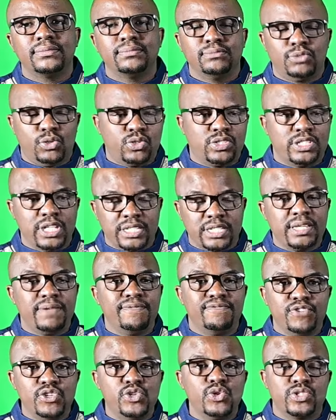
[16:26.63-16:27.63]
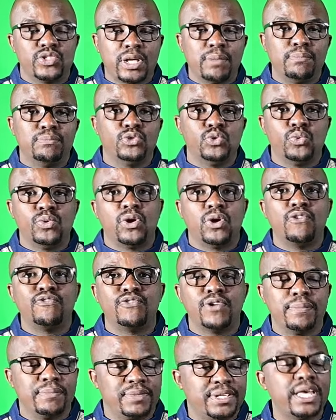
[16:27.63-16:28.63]
Because the same videos I'm doing
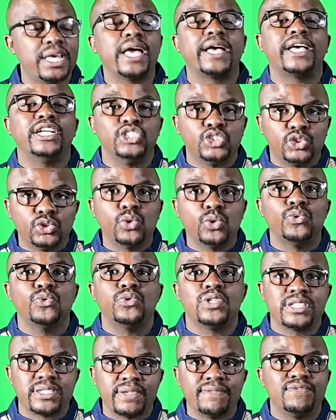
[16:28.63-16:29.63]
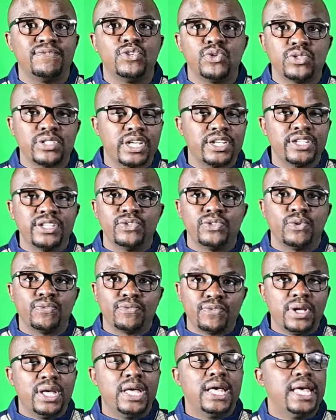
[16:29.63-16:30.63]
of MK, I can show you the same videos I did
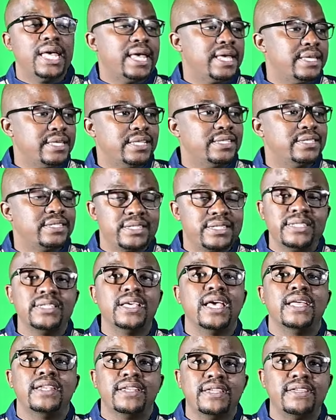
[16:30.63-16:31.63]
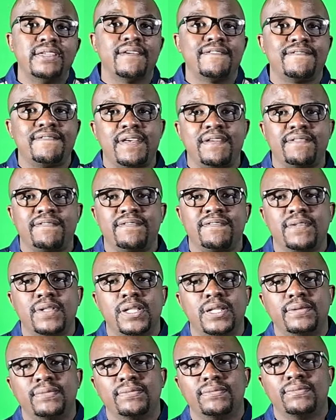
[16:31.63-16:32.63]
of ANC and EFF,
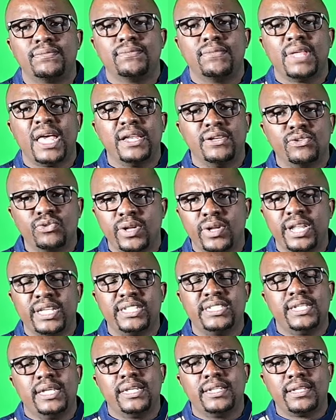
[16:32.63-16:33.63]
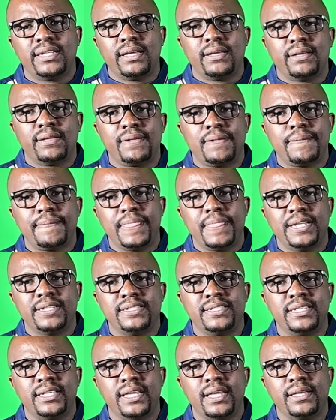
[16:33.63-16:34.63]
and to an extent, a
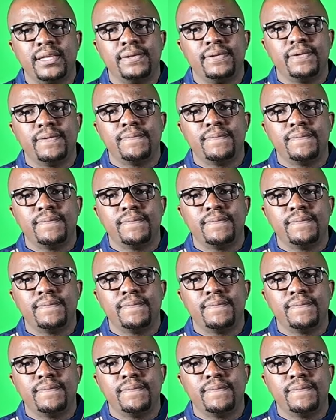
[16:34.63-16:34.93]
DA.